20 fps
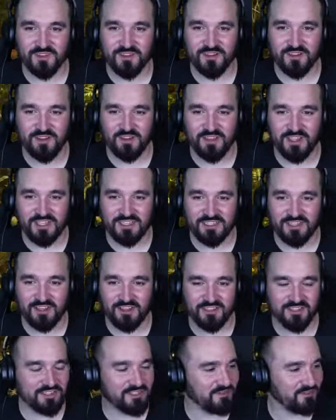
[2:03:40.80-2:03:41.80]
Oh, that's
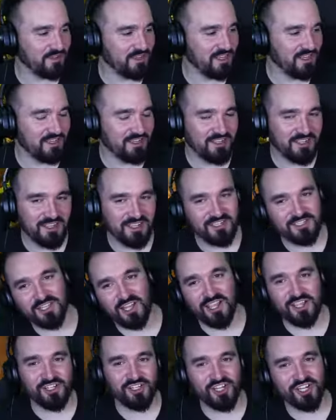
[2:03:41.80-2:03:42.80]
nice. It's
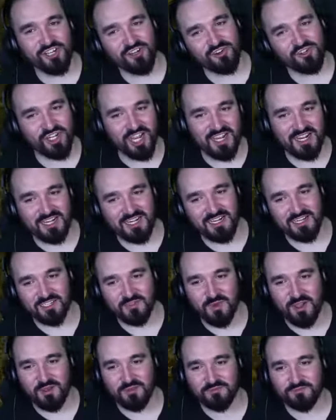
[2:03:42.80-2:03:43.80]
like jingle jangling as
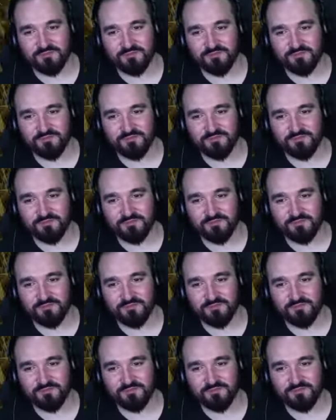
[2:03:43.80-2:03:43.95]
well.